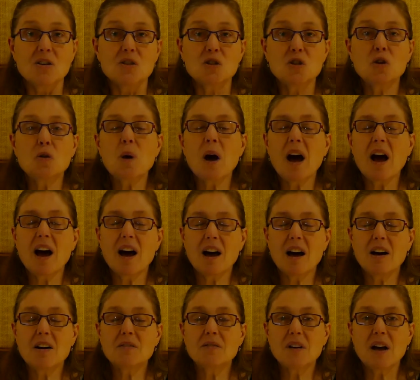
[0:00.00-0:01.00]
to
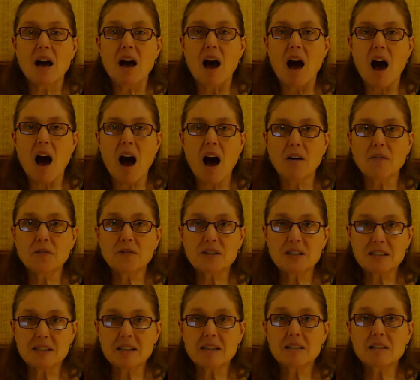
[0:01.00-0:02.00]
have a
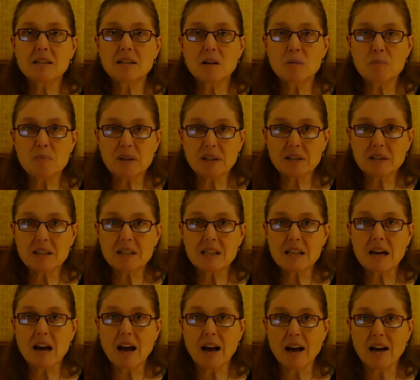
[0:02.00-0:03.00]
facile
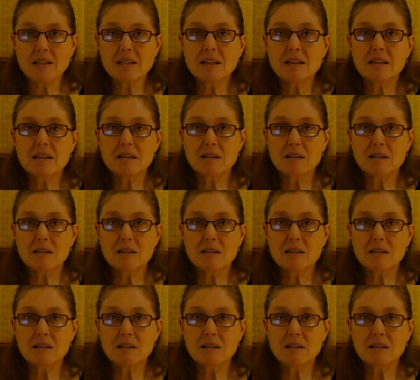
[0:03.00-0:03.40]
ability at